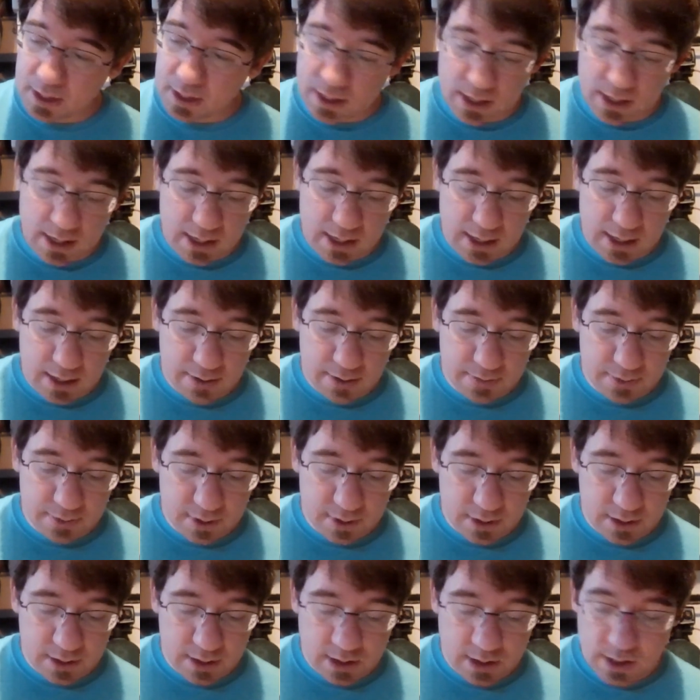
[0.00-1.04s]
Um,
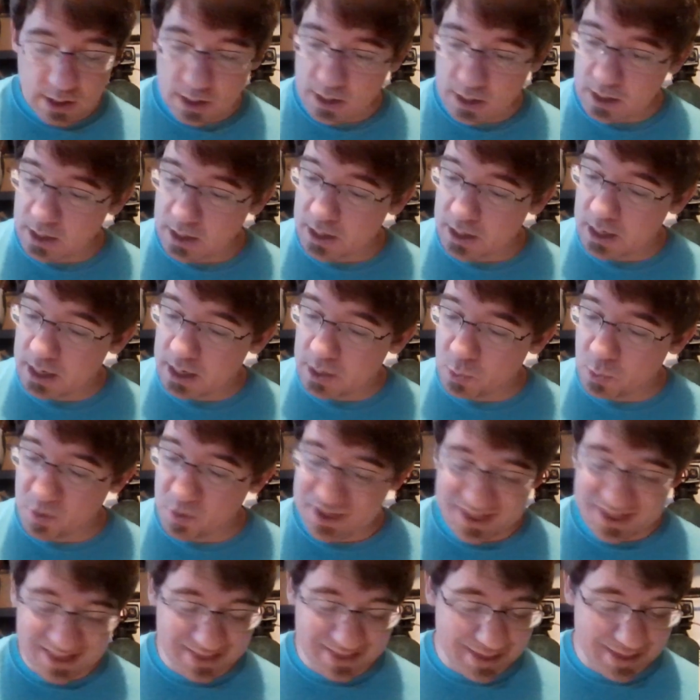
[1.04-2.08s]

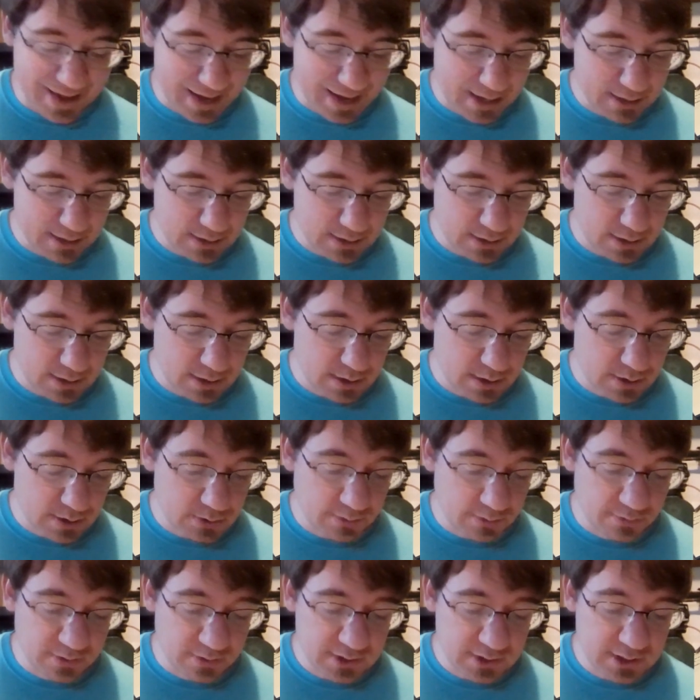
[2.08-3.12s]
with that,
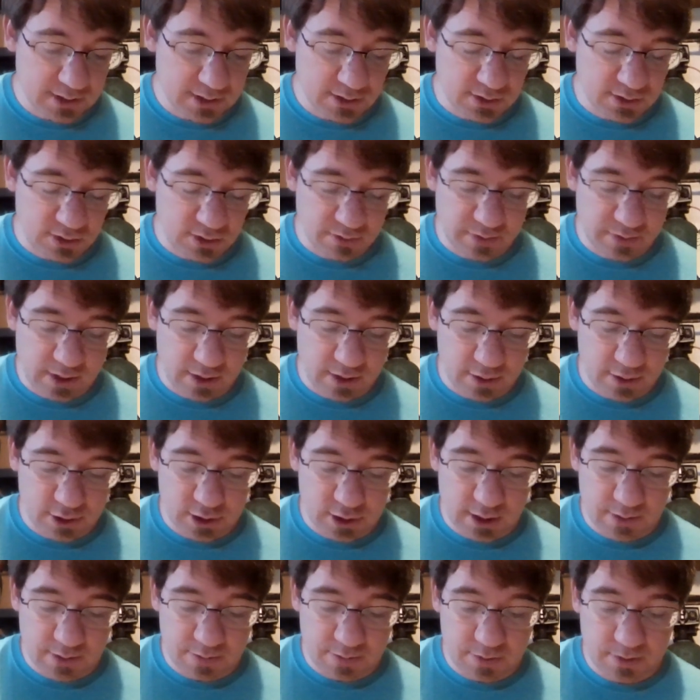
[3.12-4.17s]
so we're visiting the surveyor
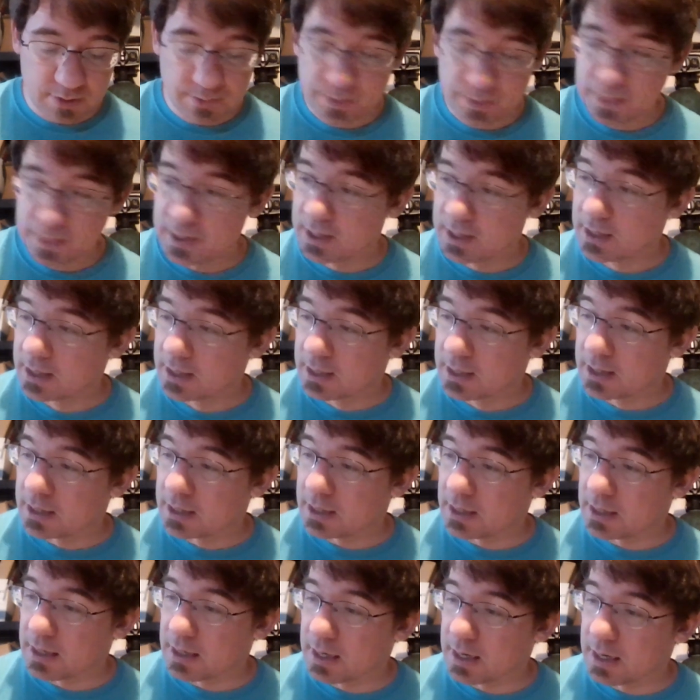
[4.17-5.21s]
ship.
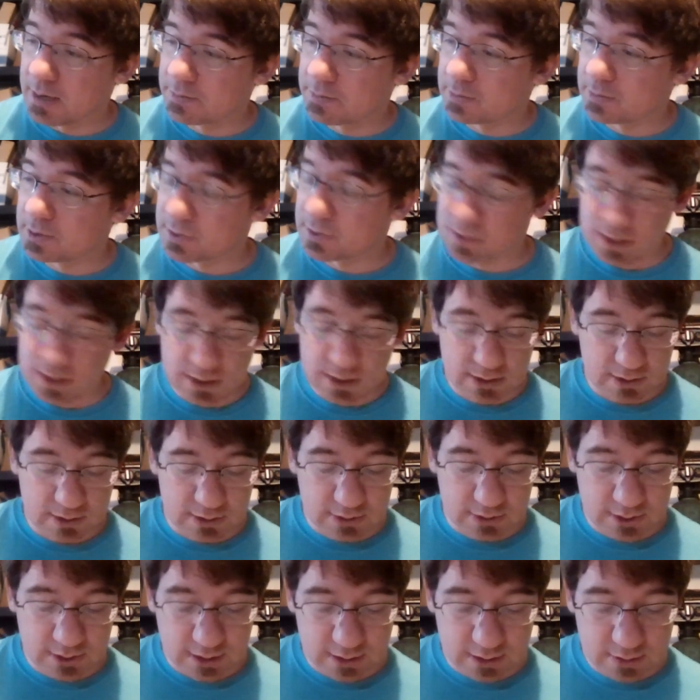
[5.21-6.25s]
I'm going to say this is a
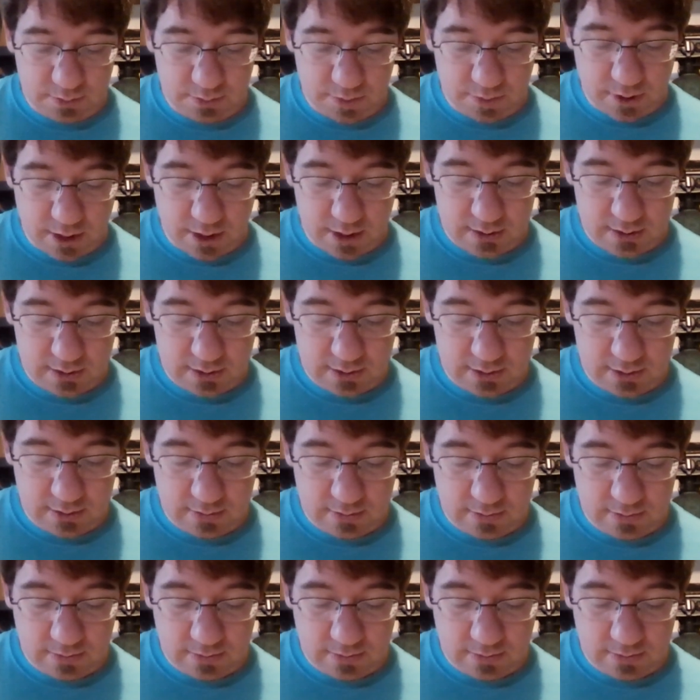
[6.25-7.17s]
6 plus.